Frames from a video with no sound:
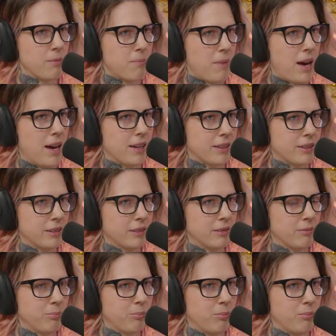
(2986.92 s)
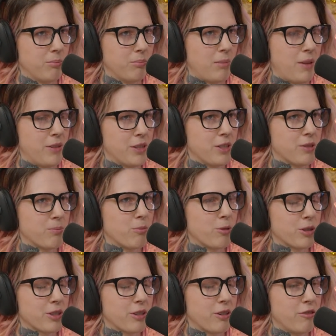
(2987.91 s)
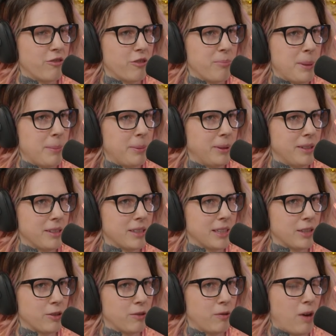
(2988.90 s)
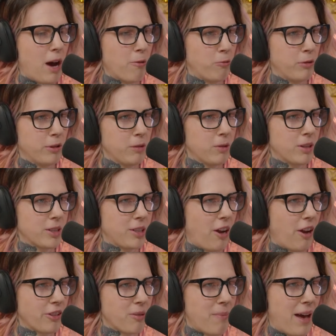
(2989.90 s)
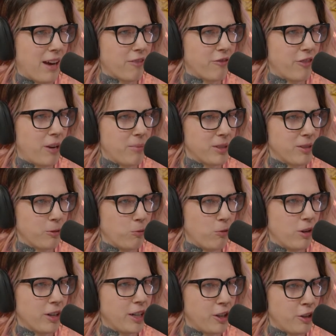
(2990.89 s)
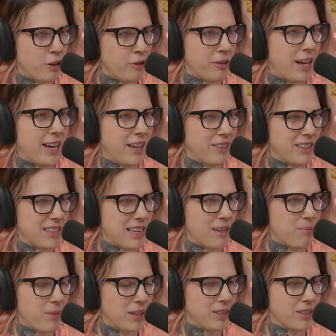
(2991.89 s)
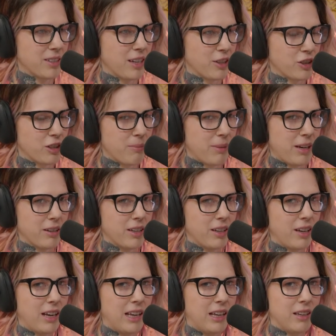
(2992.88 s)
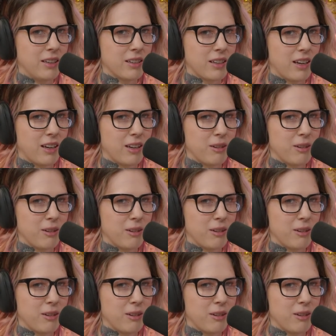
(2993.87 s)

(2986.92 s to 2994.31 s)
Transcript: to Mac, and this is more so for people listening to. I really wanted to talk to Mac for episode 1. I know you and I had this like big discussion about it, and